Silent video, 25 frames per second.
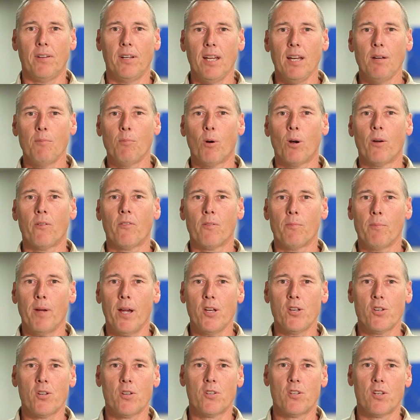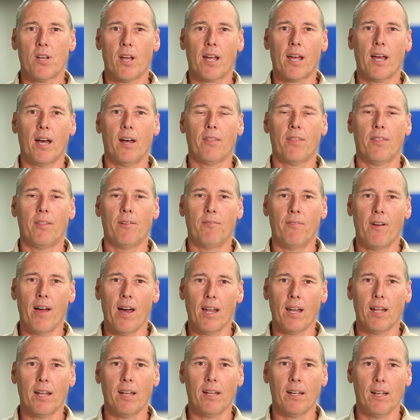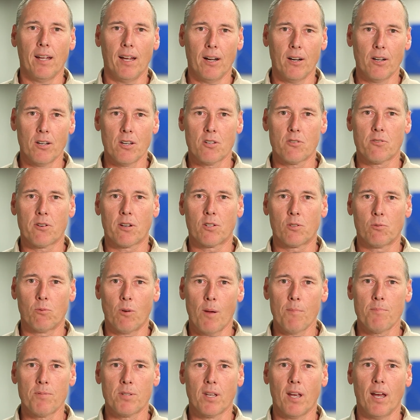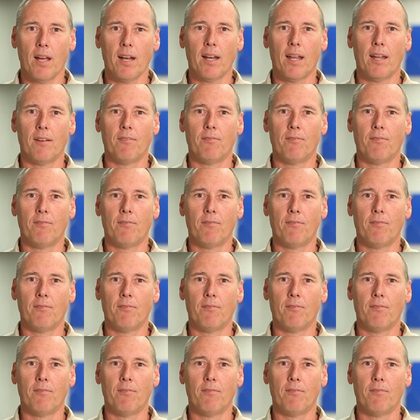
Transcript: need more information, check out the Valley Air District's website at